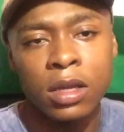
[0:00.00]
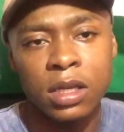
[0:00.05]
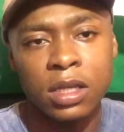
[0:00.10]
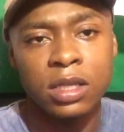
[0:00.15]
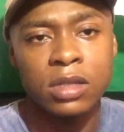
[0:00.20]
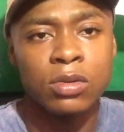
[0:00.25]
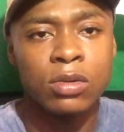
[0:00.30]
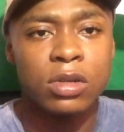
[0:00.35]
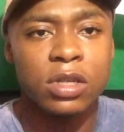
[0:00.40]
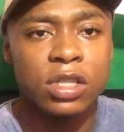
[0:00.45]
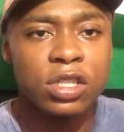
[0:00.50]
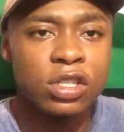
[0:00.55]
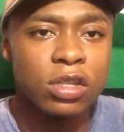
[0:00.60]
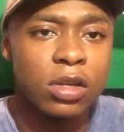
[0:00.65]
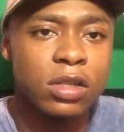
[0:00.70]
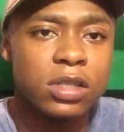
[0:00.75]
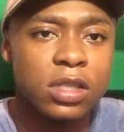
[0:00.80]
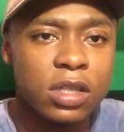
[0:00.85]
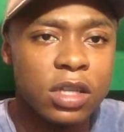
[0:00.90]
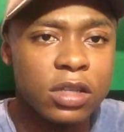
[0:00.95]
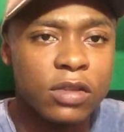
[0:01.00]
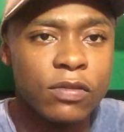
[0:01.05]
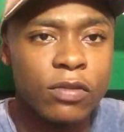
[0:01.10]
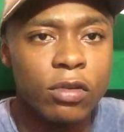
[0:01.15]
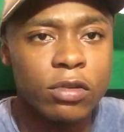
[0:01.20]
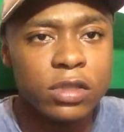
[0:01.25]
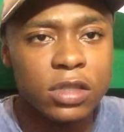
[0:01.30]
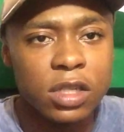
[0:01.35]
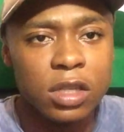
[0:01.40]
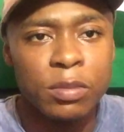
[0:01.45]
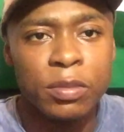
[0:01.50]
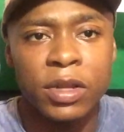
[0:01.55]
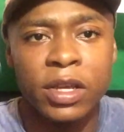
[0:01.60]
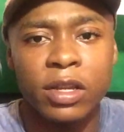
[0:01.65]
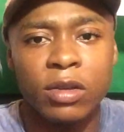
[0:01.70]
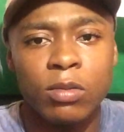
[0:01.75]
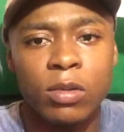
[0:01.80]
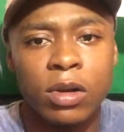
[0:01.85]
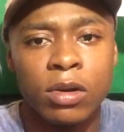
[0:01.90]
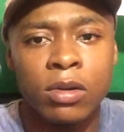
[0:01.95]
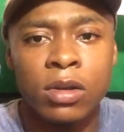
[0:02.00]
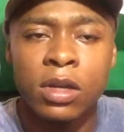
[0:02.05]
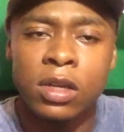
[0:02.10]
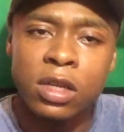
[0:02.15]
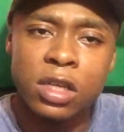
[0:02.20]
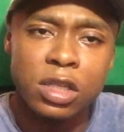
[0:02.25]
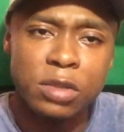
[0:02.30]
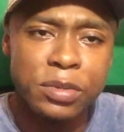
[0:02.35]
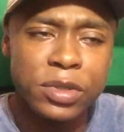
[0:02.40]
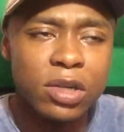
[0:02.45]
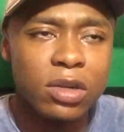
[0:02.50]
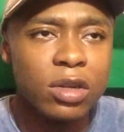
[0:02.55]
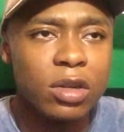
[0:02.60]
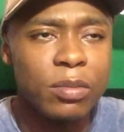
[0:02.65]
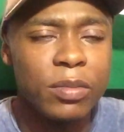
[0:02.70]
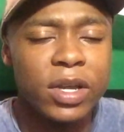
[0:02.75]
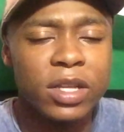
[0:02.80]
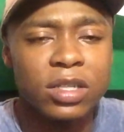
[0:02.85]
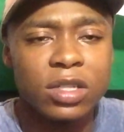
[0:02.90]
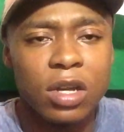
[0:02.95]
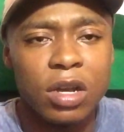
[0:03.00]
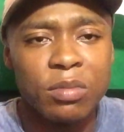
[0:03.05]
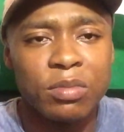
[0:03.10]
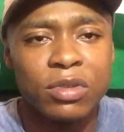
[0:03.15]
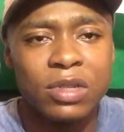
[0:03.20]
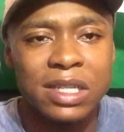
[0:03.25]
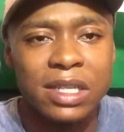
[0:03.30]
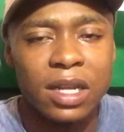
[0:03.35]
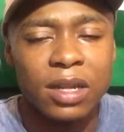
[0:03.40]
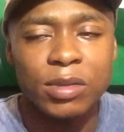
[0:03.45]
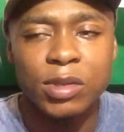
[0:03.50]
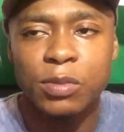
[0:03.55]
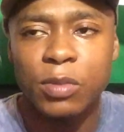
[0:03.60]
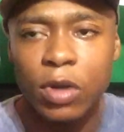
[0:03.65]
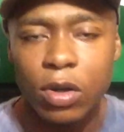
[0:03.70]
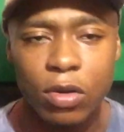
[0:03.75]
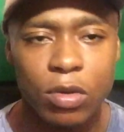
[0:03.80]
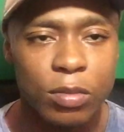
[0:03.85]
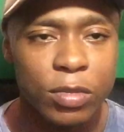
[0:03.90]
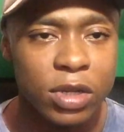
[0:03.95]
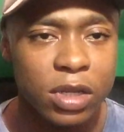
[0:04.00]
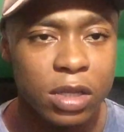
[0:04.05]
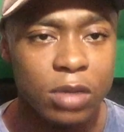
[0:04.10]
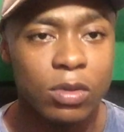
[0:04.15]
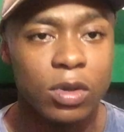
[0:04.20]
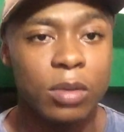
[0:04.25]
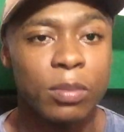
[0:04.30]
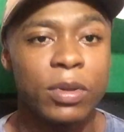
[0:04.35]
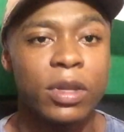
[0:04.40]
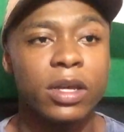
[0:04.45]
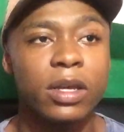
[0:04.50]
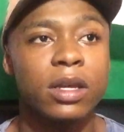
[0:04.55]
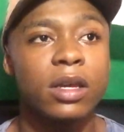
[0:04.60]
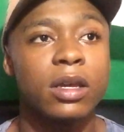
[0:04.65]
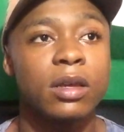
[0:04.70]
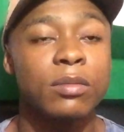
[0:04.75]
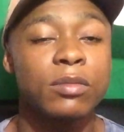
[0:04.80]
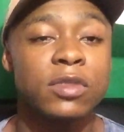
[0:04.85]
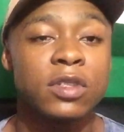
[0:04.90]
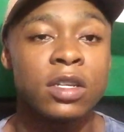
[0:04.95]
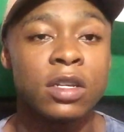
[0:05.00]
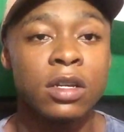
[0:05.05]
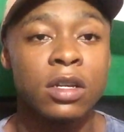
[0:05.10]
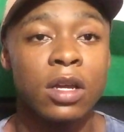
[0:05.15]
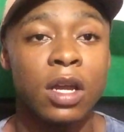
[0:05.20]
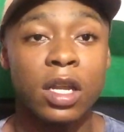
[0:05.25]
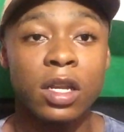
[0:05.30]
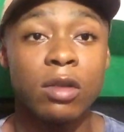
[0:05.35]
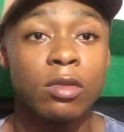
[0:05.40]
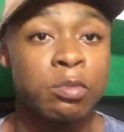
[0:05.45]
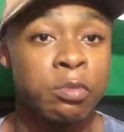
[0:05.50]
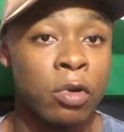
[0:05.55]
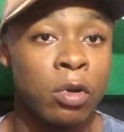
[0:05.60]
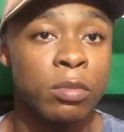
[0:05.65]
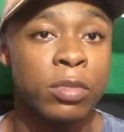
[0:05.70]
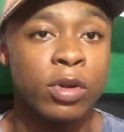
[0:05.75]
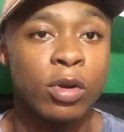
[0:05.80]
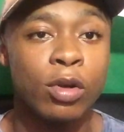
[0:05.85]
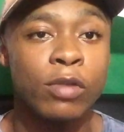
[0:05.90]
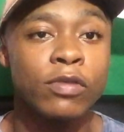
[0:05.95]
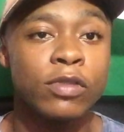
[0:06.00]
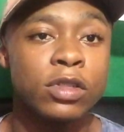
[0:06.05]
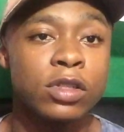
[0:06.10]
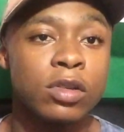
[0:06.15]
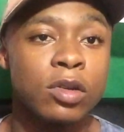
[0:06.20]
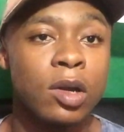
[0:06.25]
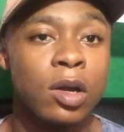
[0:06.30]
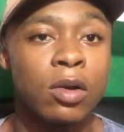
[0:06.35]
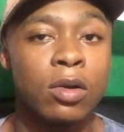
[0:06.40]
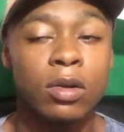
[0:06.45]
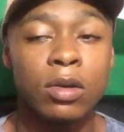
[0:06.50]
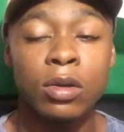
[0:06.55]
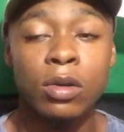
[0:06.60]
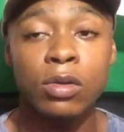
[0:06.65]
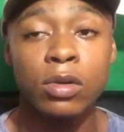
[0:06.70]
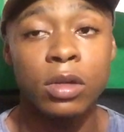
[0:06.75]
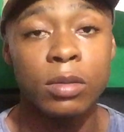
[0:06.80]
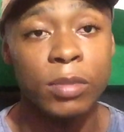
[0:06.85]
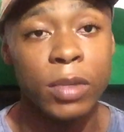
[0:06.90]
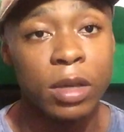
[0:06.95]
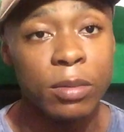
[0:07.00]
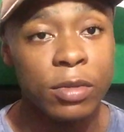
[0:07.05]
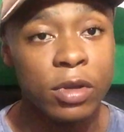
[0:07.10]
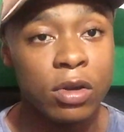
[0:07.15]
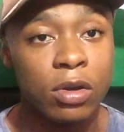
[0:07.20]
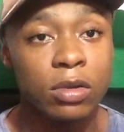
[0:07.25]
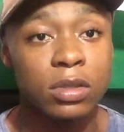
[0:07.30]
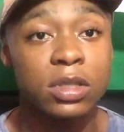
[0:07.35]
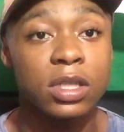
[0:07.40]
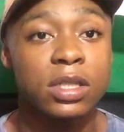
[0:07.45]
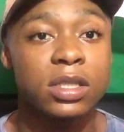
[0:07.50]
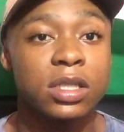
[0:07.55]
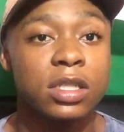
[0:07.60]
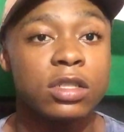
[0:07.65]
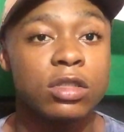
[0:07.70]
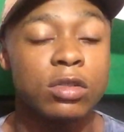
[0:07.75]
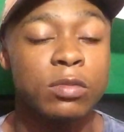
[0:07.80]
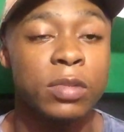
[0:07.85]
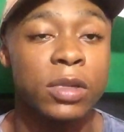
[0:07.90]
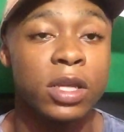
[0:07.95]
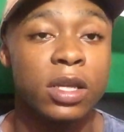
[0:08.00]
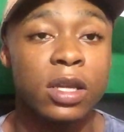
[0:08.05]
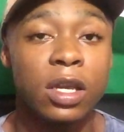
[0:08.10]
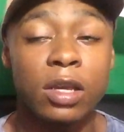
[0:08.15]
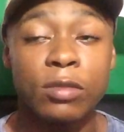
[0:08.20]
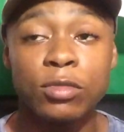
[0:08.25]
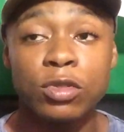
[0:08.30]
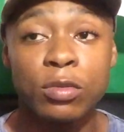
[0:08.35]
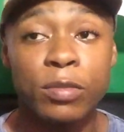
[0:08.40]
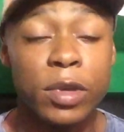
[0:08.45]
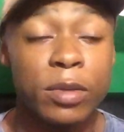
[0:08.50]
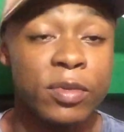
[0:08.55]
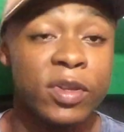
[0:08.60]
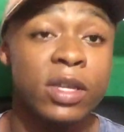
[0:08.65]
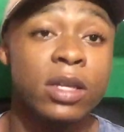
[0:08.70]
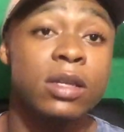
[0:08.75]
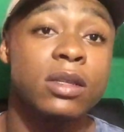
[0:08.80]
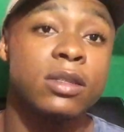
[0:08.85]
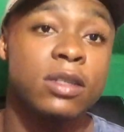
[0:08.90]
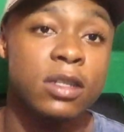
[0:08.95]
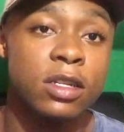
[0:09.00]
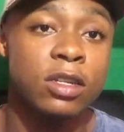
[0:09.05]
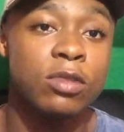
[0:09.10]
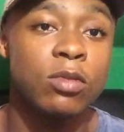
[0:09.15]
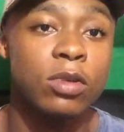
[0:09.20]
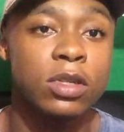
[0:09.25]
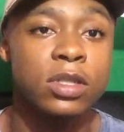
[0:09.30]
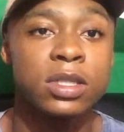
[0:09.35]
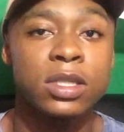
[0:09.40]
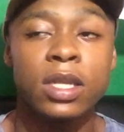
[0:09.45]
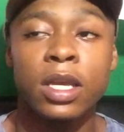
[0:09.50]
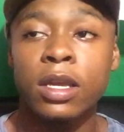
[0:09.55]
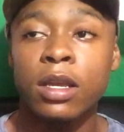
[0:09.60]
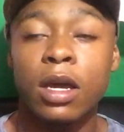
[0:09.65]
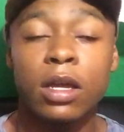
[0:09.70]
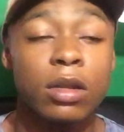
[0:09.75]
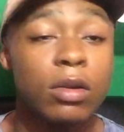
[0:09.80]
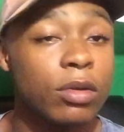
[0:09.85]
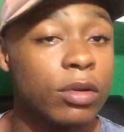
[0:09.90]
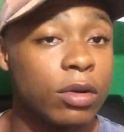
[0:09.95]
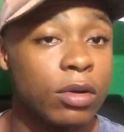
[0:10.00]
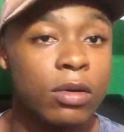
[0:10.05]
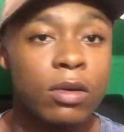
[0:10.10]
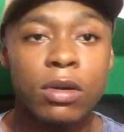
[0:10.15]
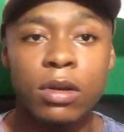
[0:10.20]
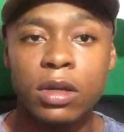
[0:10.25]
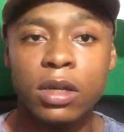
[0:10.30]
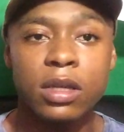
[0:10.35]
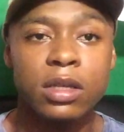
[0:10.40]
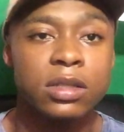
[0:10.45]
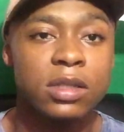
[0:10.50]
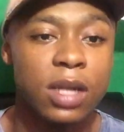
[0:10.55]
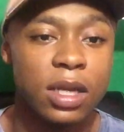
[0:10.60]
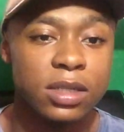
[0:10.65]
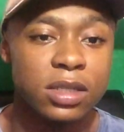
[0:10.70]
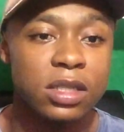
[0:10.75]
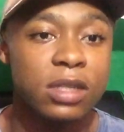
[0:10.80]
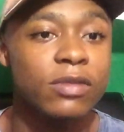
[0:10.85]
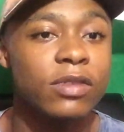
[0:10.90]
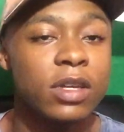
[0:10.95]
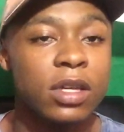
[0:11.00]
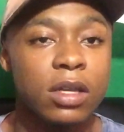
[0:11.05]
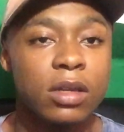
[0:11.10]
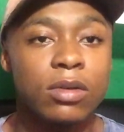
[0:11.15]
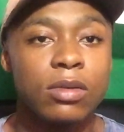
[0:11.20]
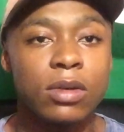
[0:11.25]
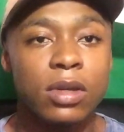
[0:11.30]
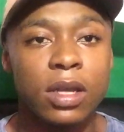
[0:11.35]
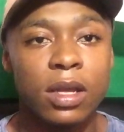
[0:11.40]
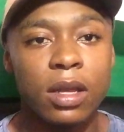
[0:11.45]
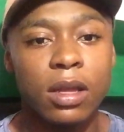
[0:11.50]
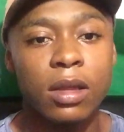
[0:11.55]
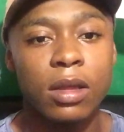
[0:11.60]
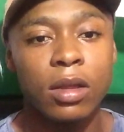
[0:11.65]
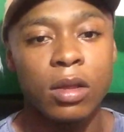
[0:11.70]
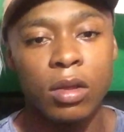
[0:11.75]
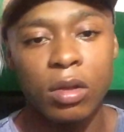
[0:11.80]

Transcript: He took his chance against Forest and he played well. He's been on the bench a couple of times, but ultimately you want to play games. And there was probably offers to go out on loan, and maybe Conte said you'd play games, or maybe he said he'd want to stay. I don't know. That's neither here nor there.